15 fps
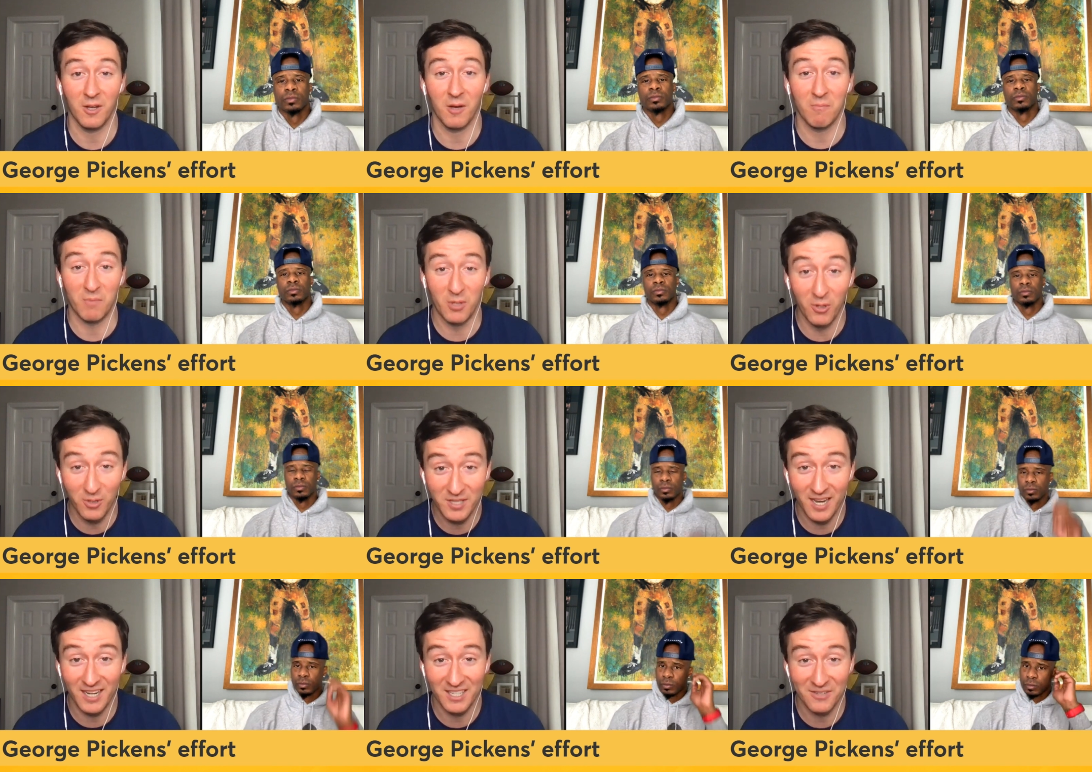
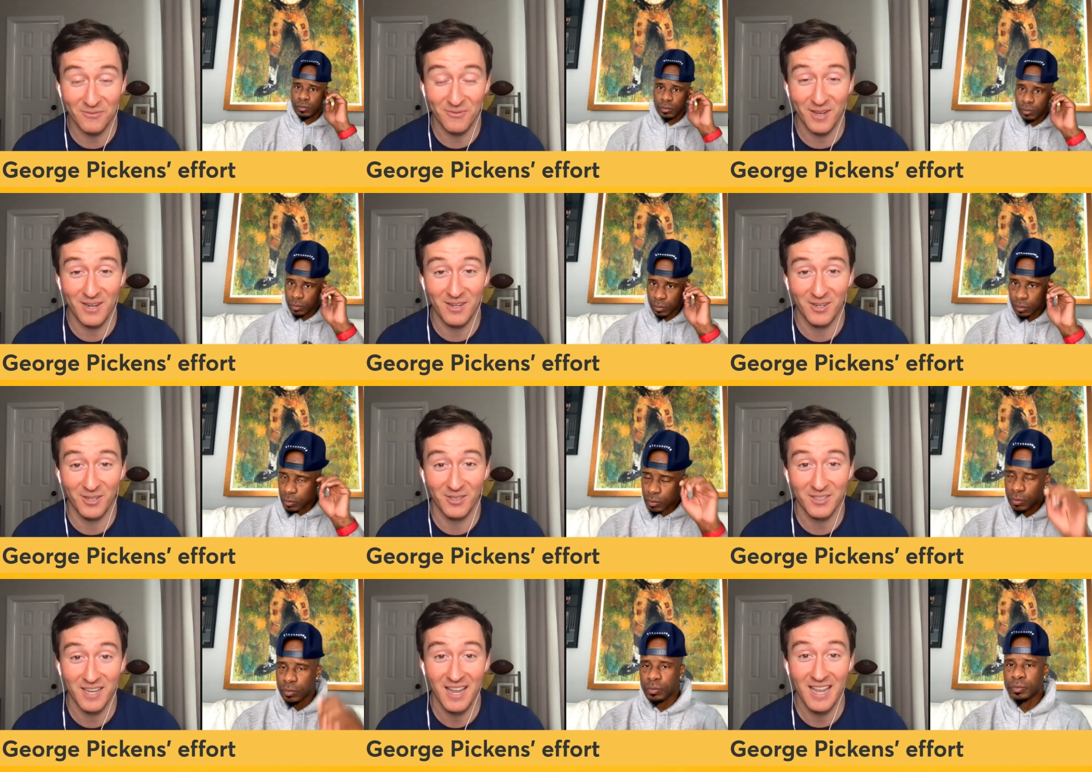Speaker 1: abusing
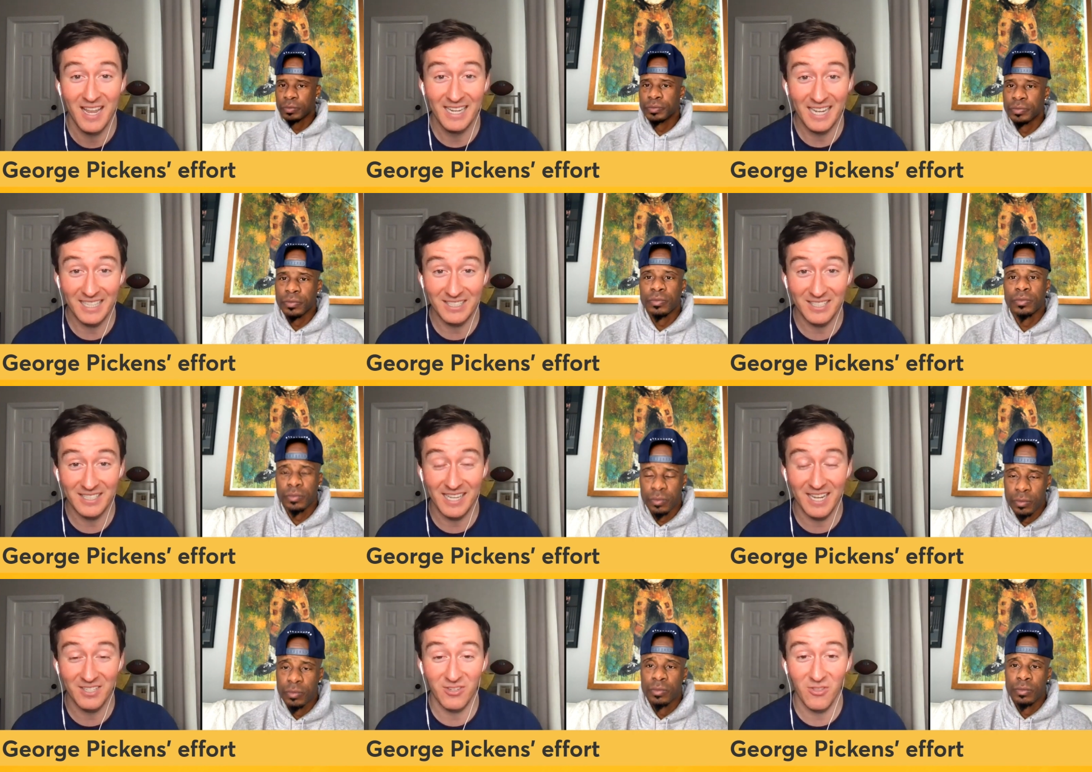defenders, not just
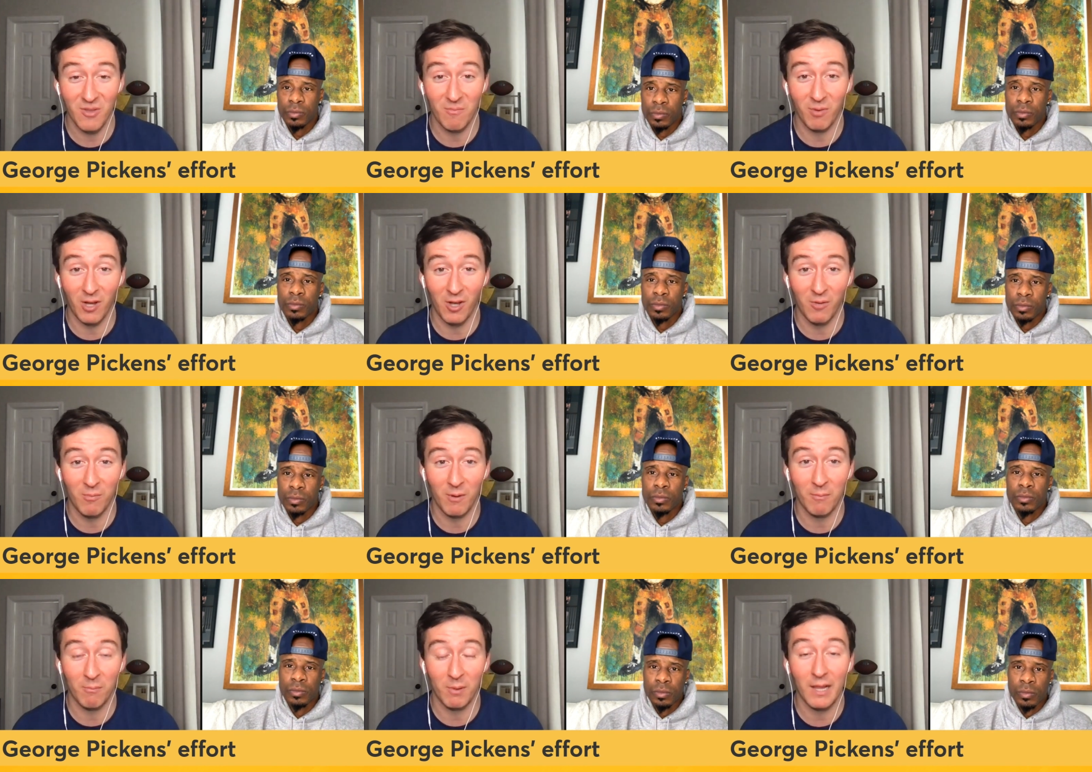catching the ball,
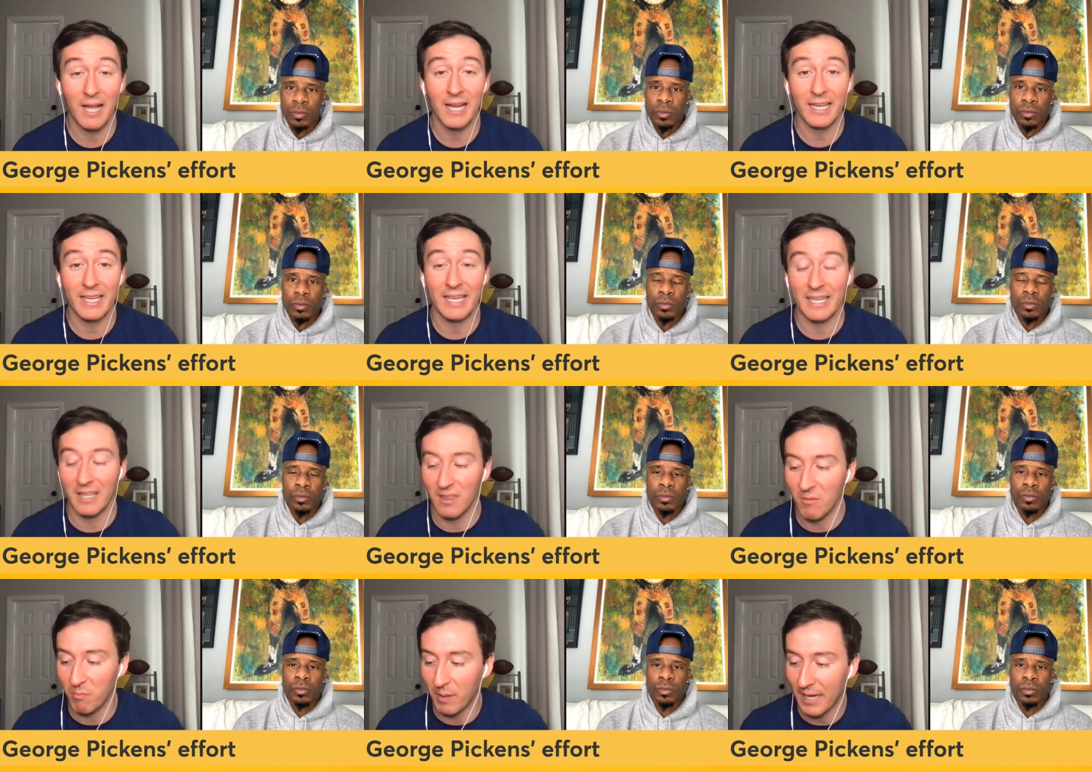but blocking in the
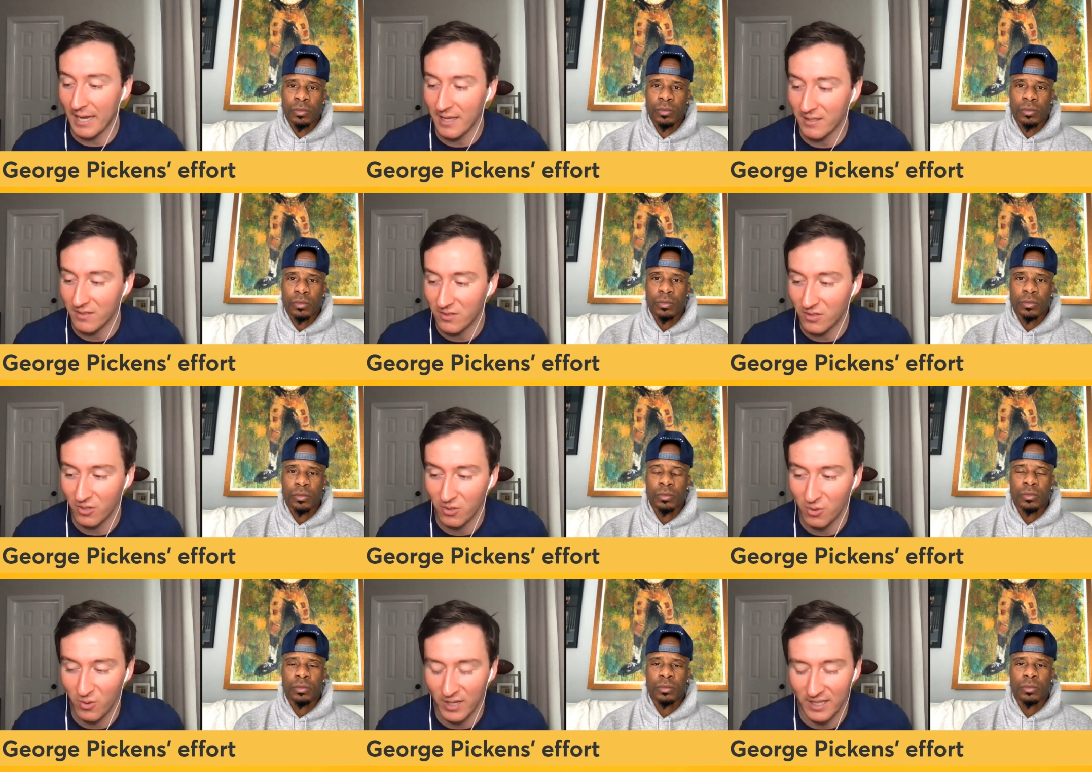past
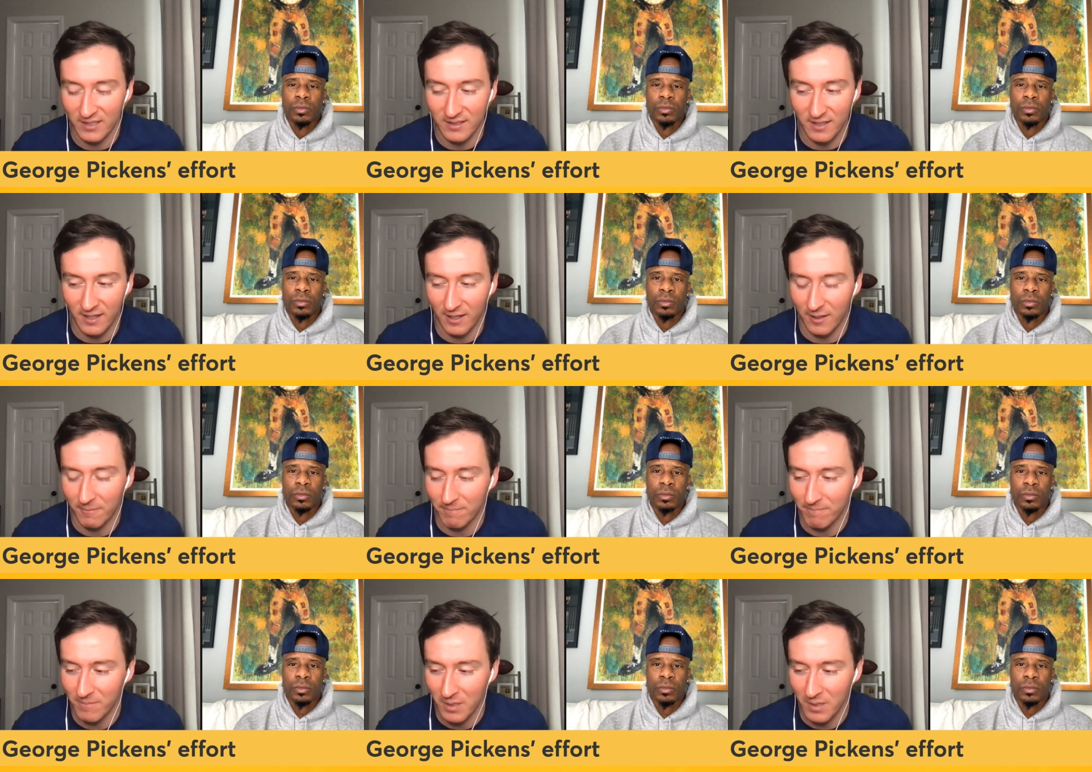too. And um,